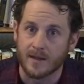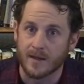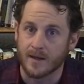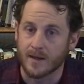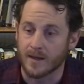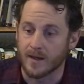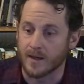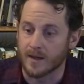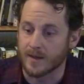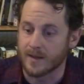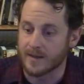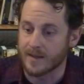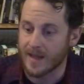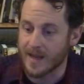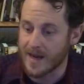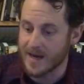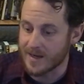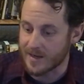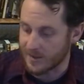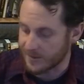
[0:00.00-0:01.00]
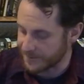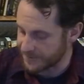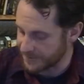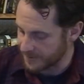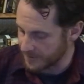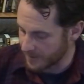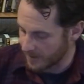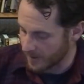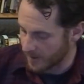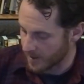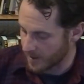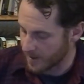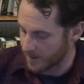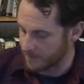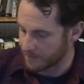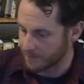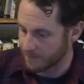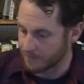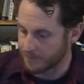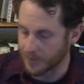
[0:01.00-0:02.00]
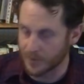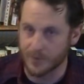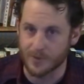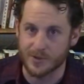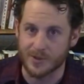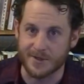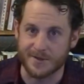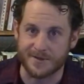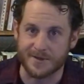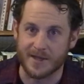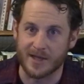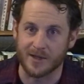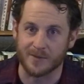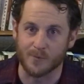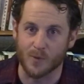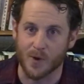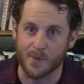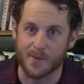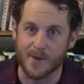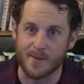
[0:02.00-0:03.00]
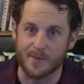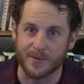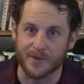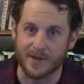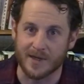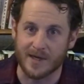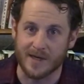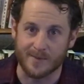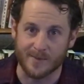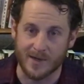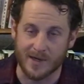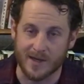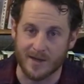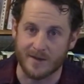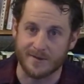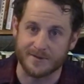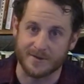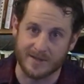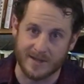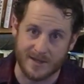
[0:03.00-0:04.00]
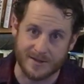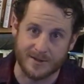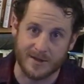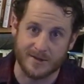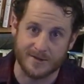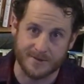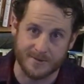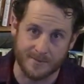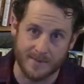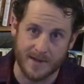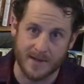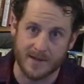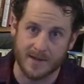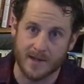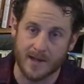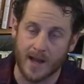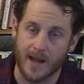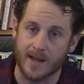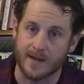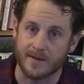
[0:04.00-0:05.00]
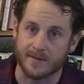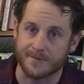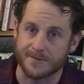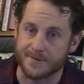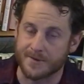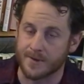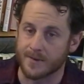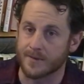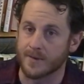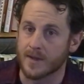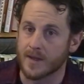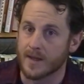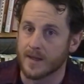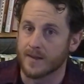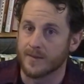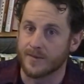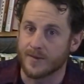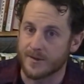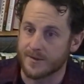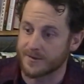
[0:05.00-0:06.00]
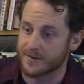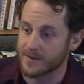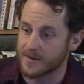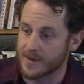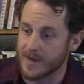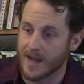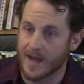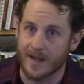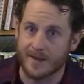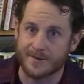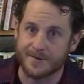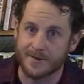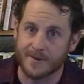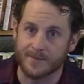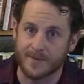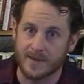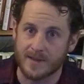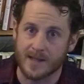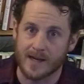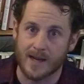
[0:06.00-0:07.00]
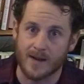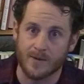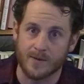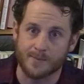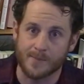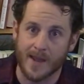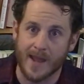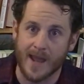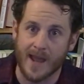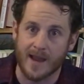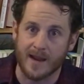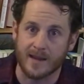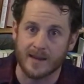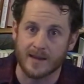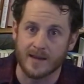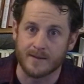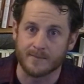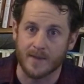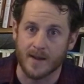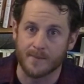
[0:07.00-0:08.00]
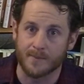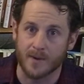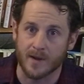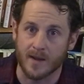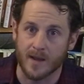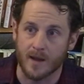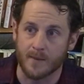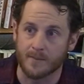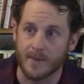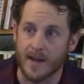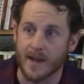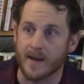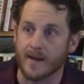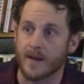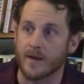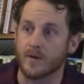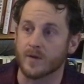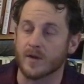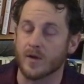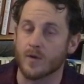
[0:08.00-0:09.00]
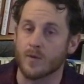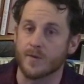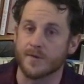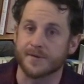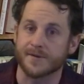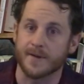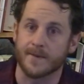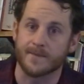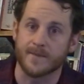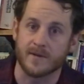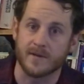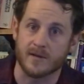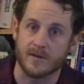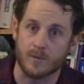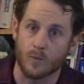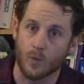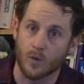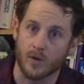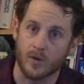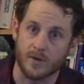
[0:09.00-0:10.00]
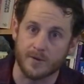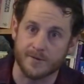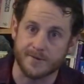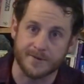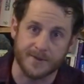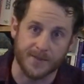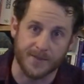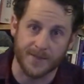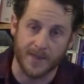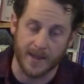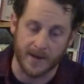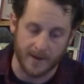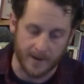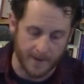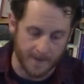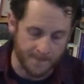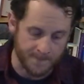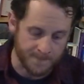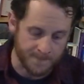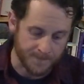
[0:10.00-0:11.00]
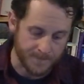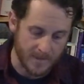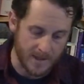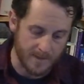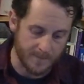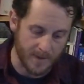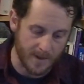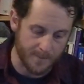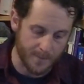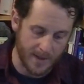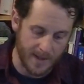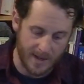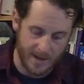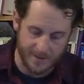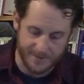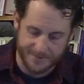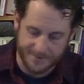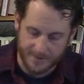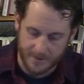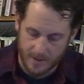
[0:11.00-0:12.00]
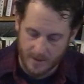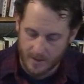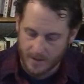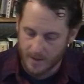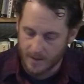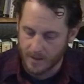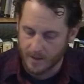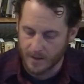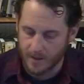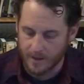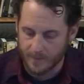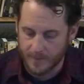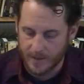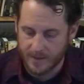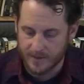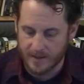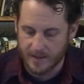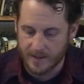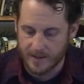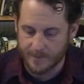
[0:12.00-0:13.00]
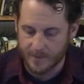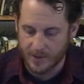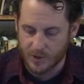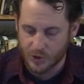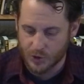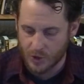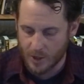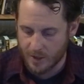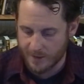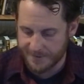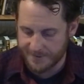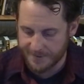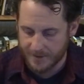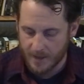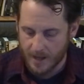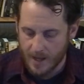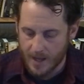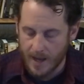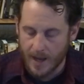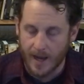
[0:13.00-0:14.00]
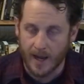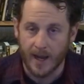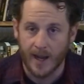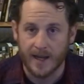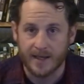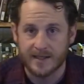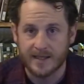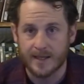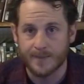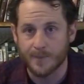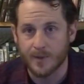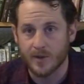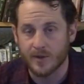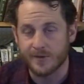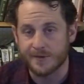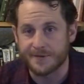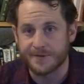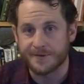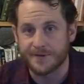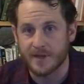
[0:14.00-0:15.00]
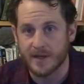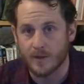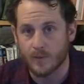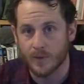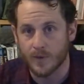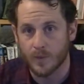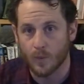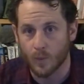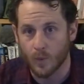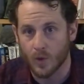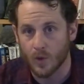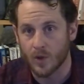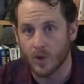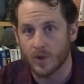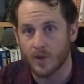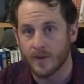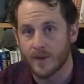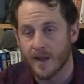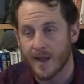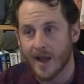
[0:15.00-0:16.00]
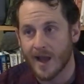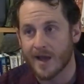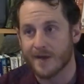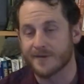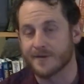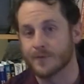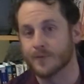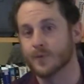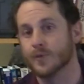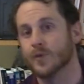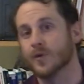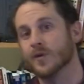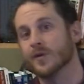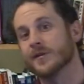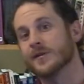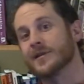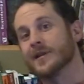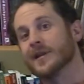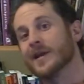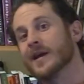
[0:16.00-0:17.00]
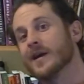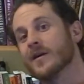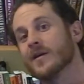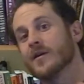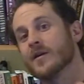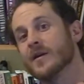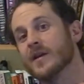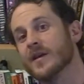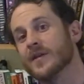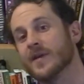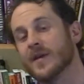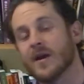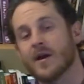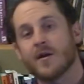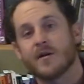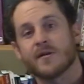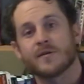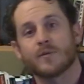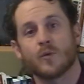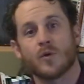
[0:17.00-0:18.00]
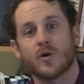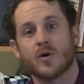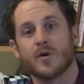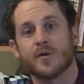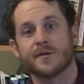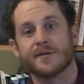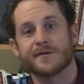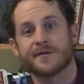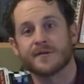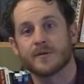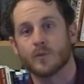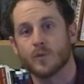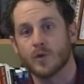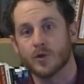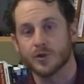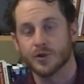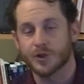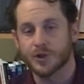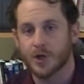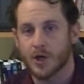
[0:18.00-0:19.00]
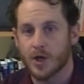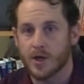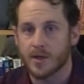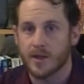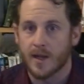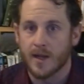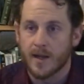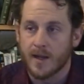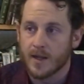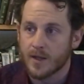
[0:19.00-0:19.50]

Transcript: In the 80s, blue jeans killed more people than anybody else, and that's because they're made of cotton. So these are not something that I would pack in my bug out bag. I would go with something that's wool or synthetic in my pants, and then in my shirts. I typically stick with wool as a rule. This layer underneath here is wool. This is a wool shirt.